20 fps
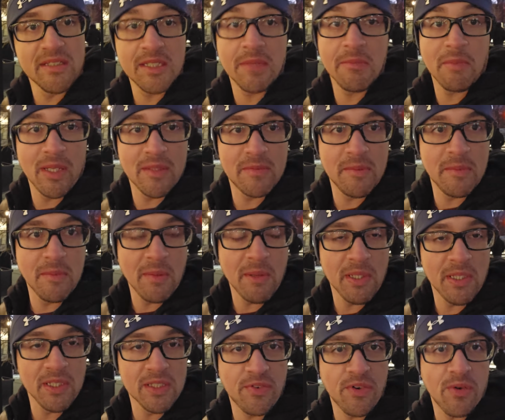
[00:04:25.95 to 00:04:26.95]
It's on my, been on
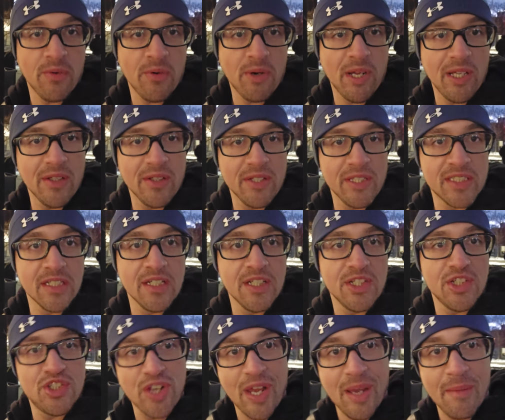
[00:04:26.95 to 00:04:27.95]
my list for a while. It's a
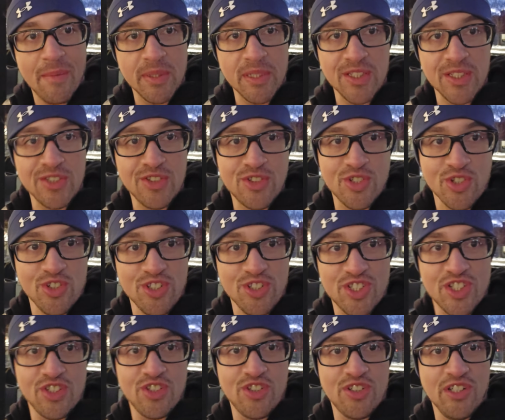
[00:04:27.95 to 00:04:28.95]

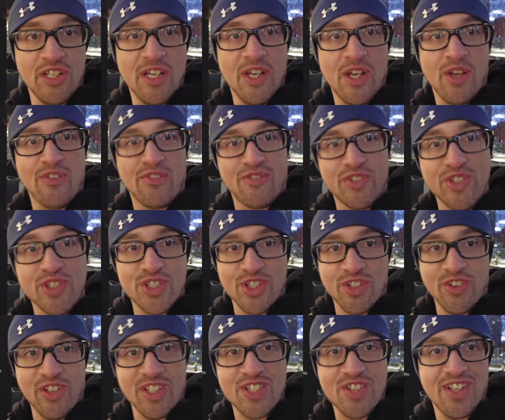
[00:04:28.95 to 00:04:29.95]
Japanese-Jewish
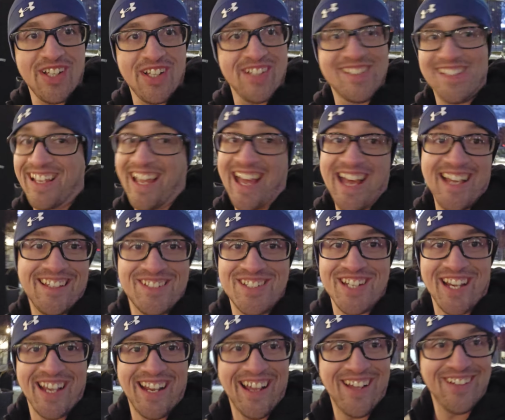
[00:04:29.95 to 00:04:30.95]
fusion restaurant, so I, I had to
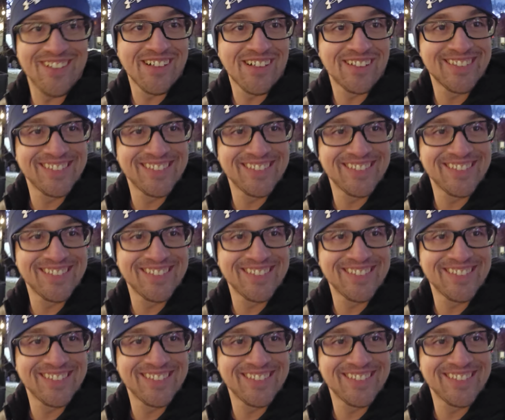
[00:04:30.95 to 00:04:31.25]
check it out.